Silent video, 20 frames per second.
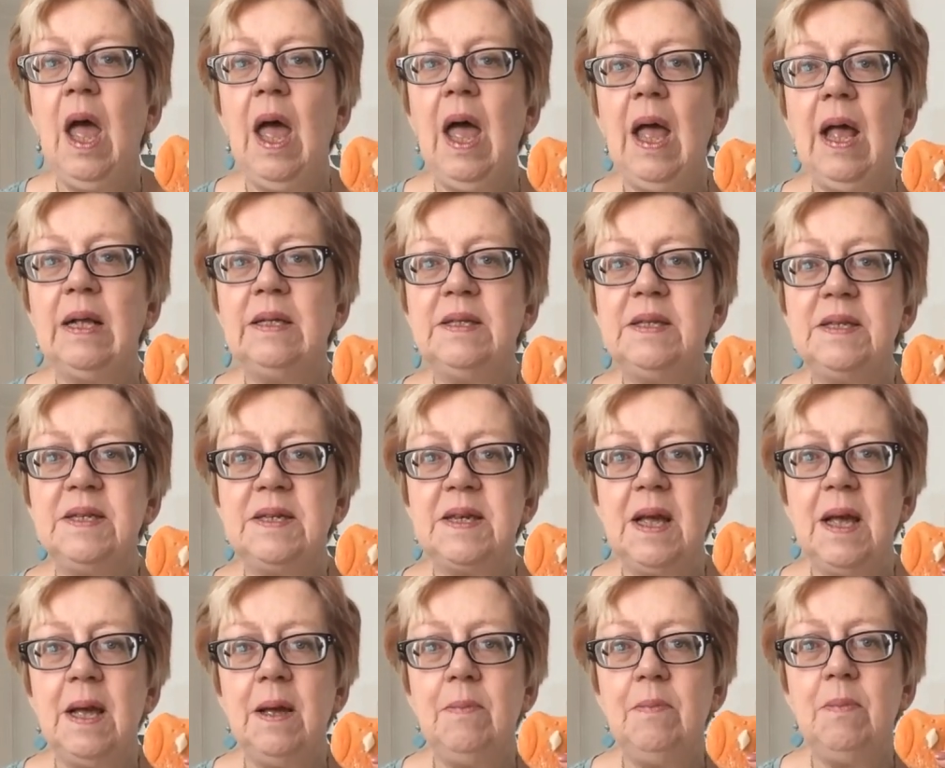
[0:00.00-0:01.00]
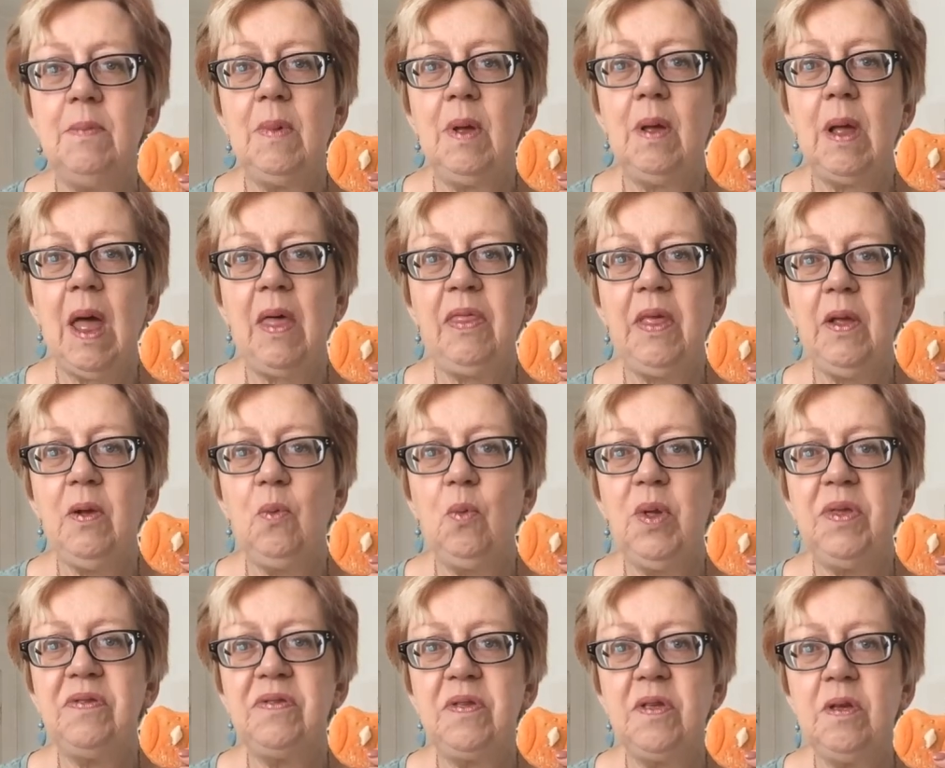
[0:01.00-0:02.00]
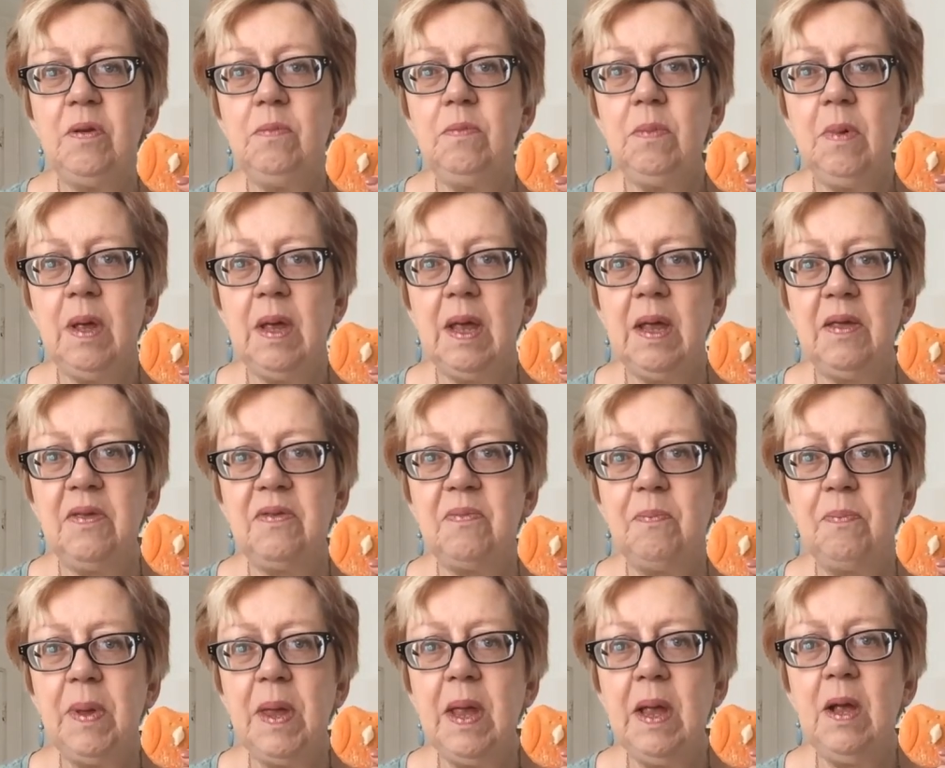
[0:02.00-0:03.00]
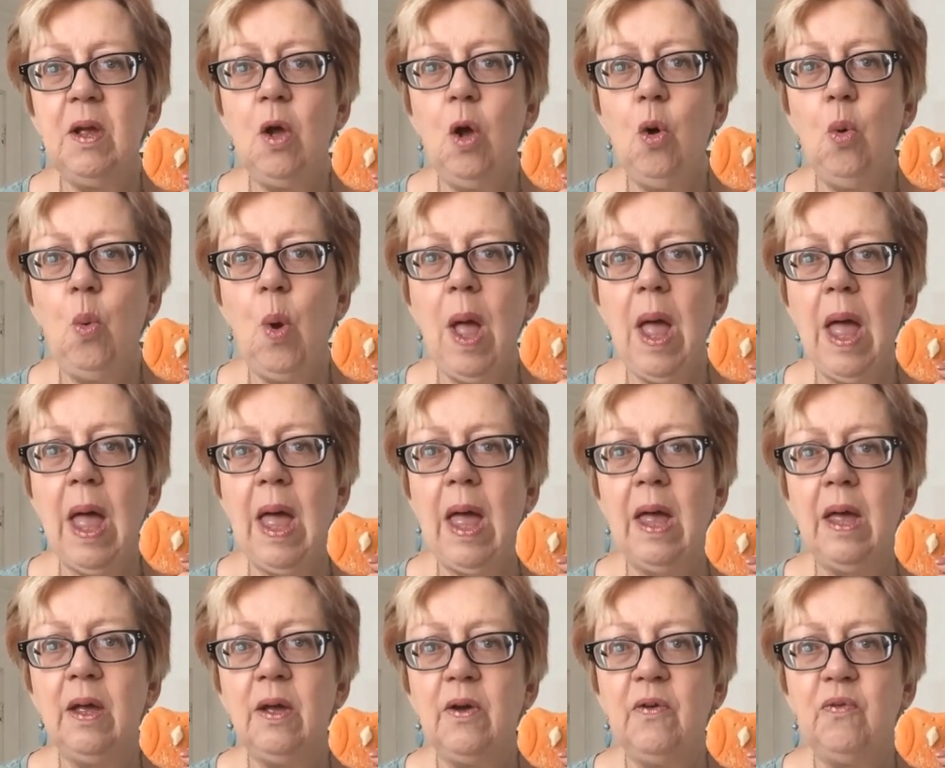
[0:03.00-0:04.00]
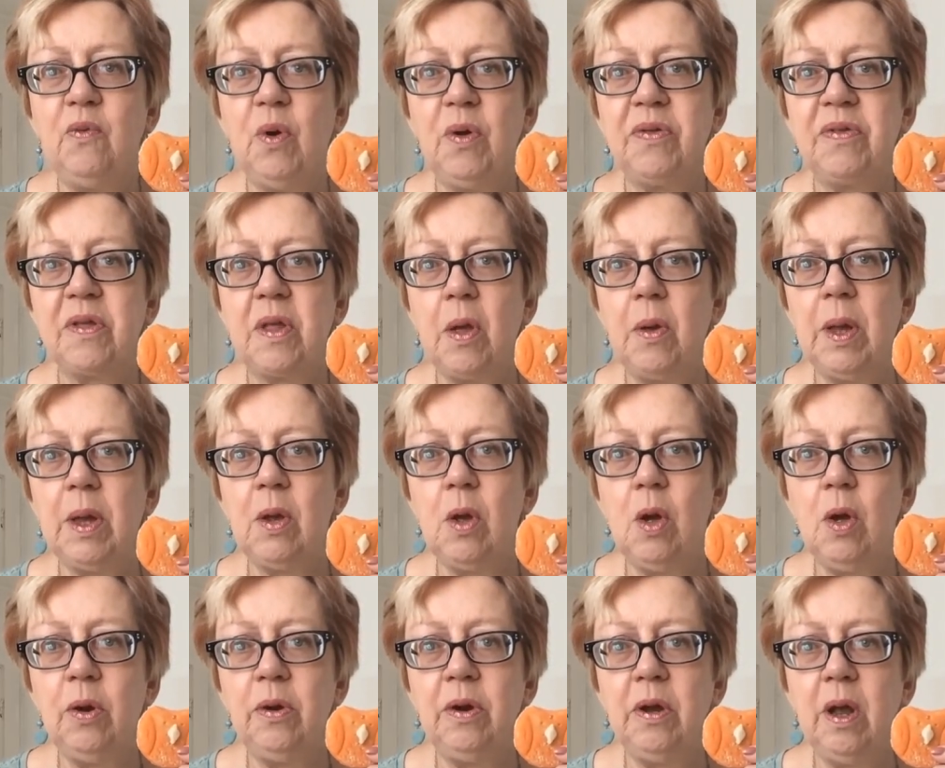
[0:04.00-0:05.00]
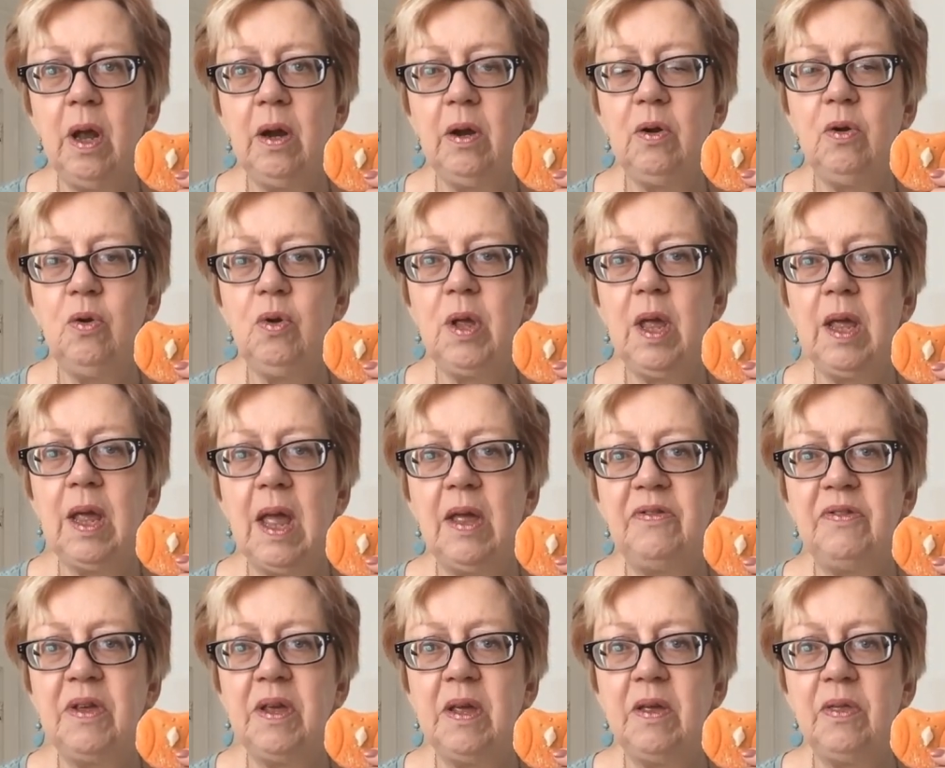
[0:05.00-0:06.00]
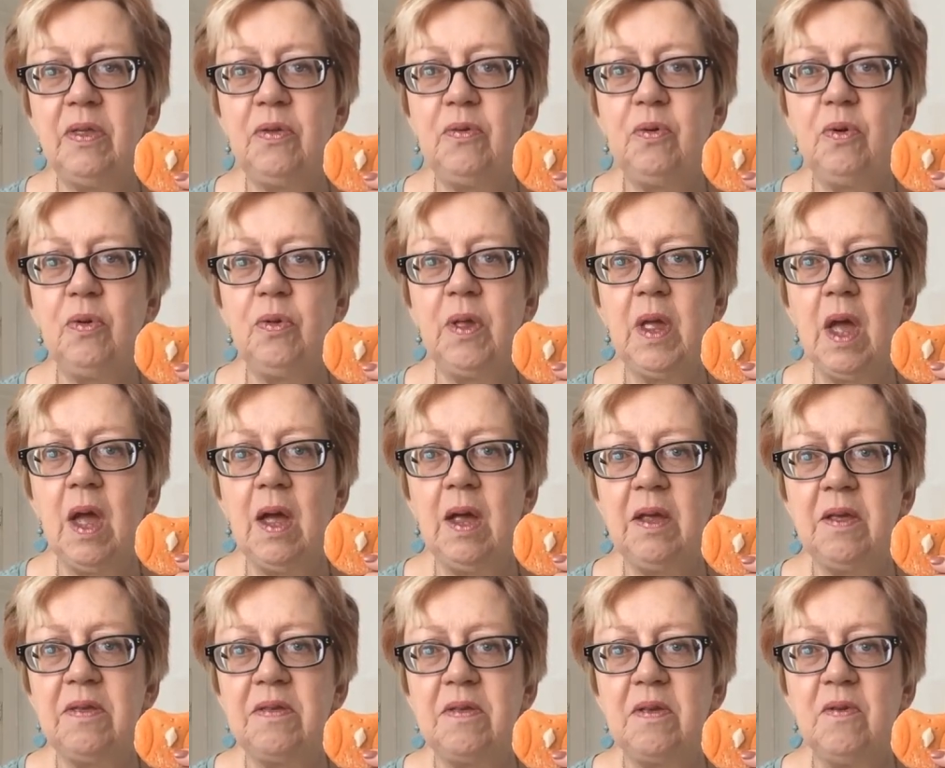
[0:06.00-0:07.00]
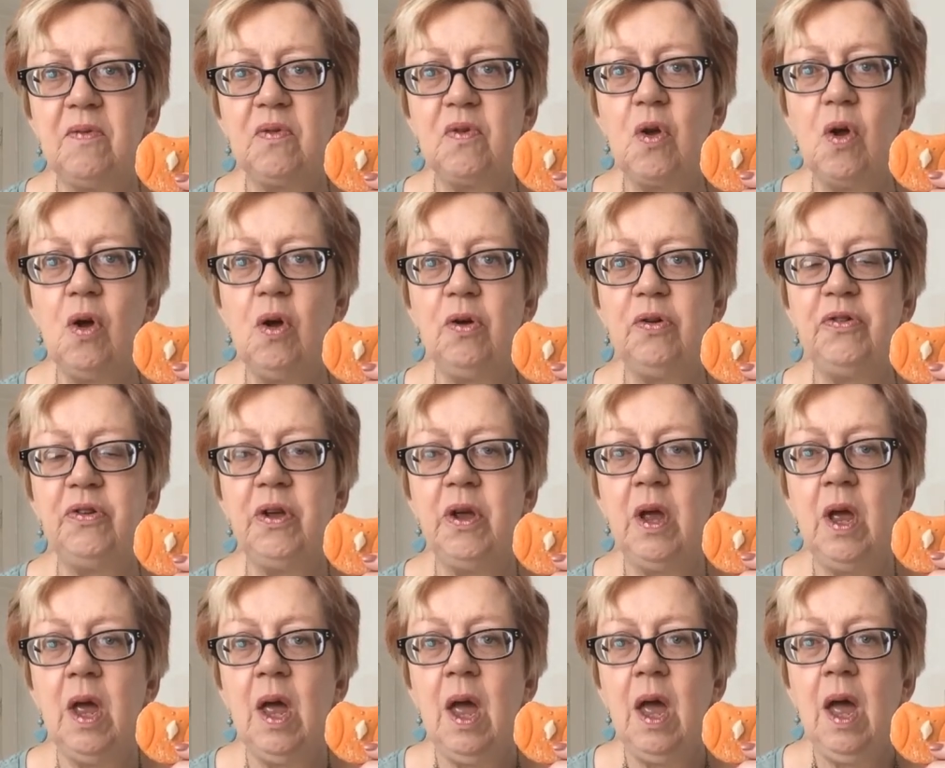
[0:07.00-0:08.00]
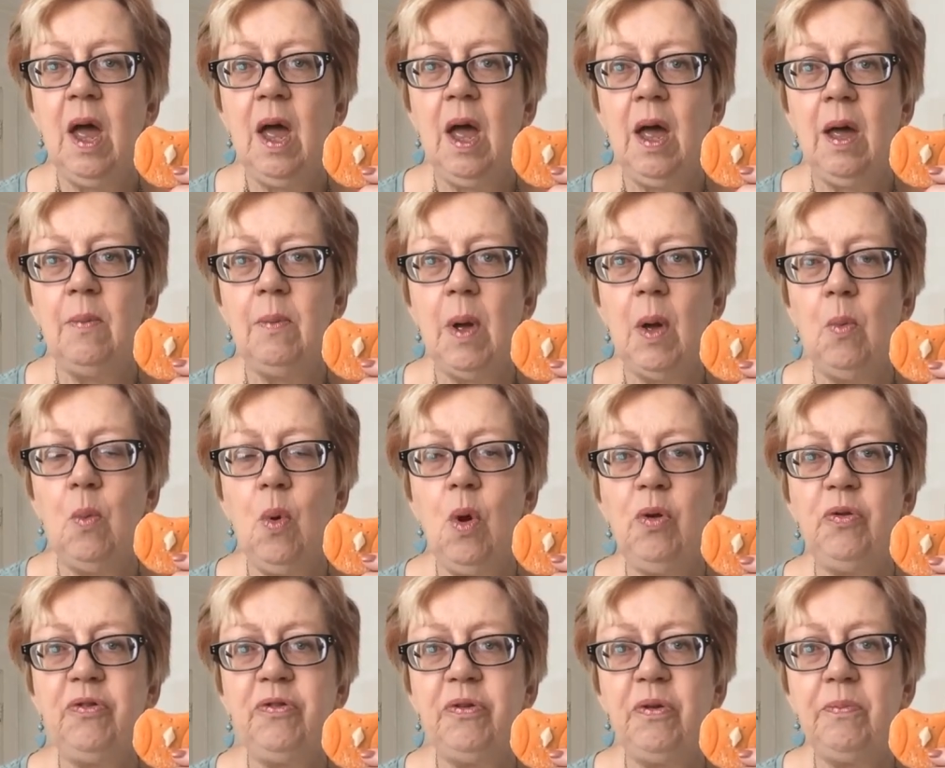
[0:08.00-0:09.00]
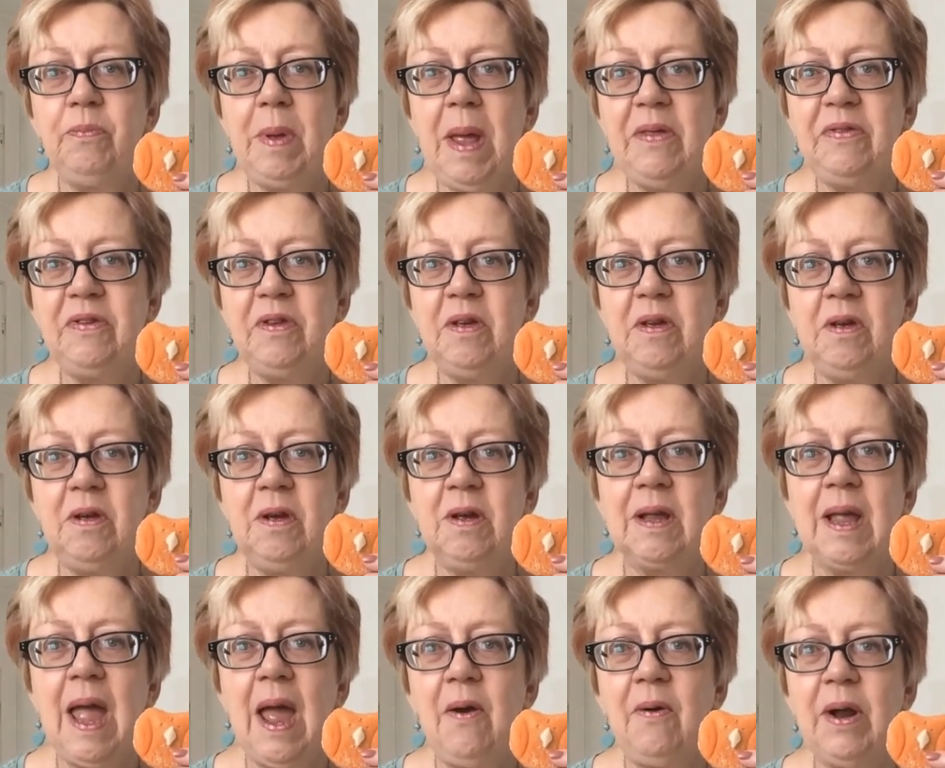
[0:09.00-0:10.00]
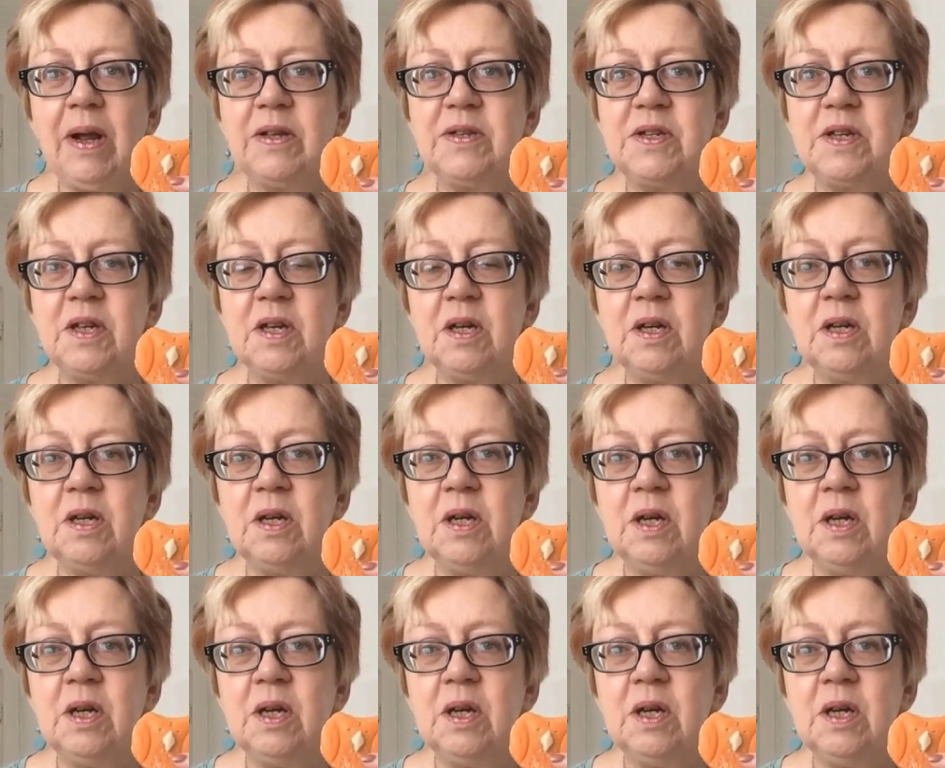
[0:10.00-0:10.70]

And I think wisdom is being aware of what's going on and looking at it through the eyes of God. And what better character